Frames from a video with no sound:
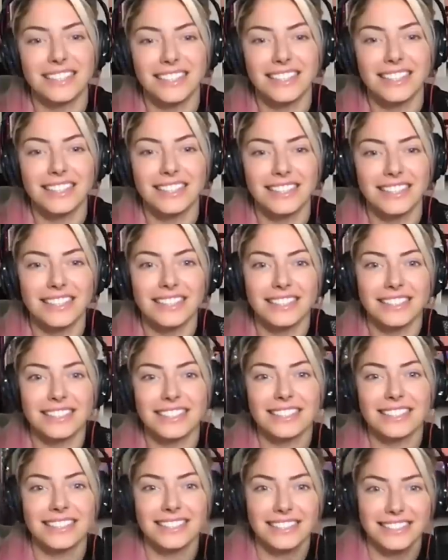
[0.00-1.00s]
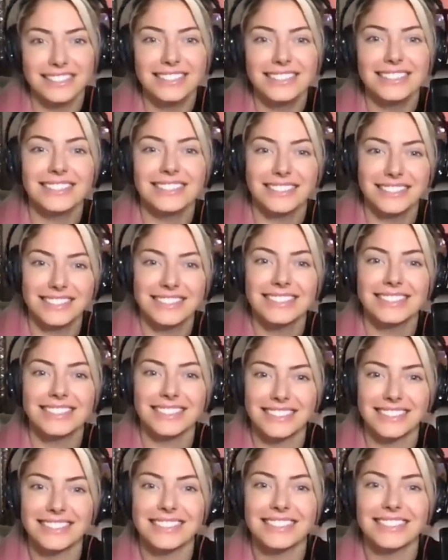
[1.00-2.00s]

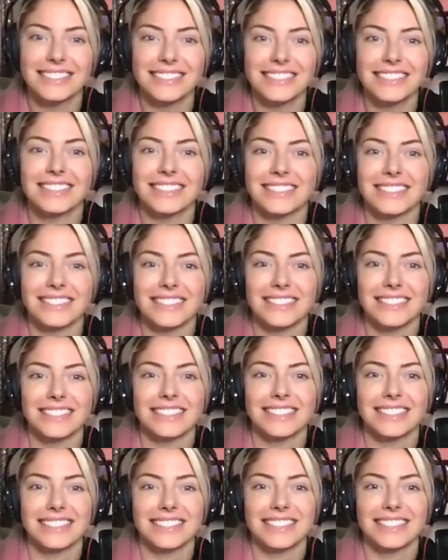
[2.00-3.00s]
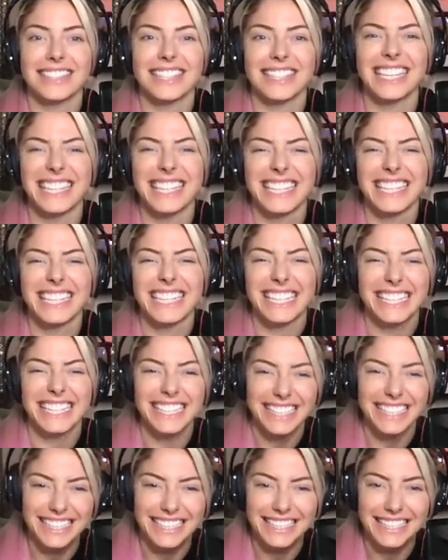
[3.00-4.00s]

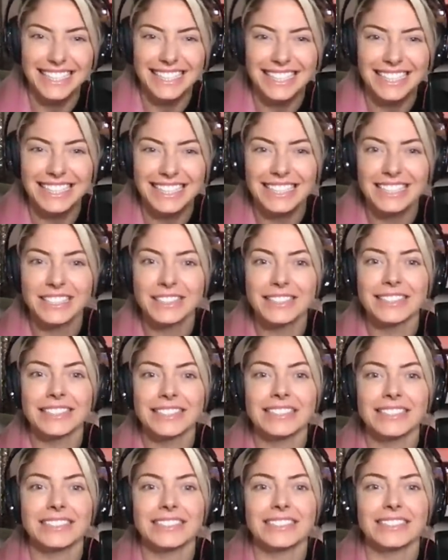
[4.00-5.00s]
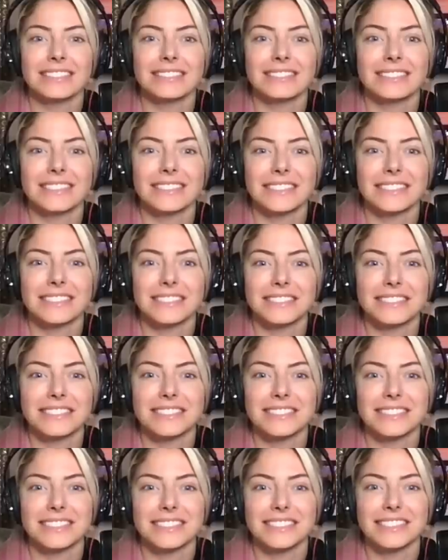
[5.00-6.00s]

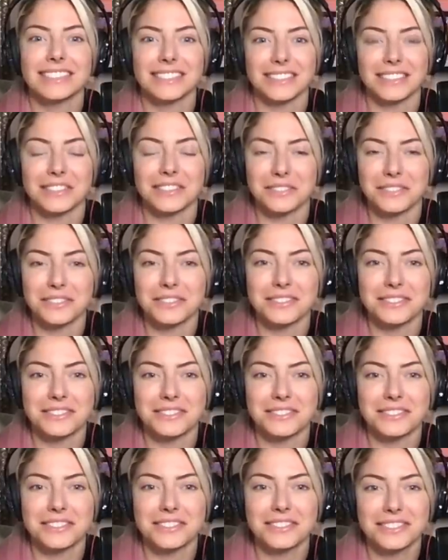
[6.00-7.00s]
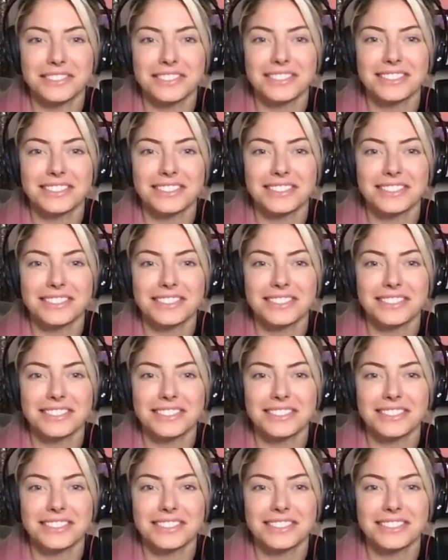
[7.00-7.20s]
The person shown says nothing.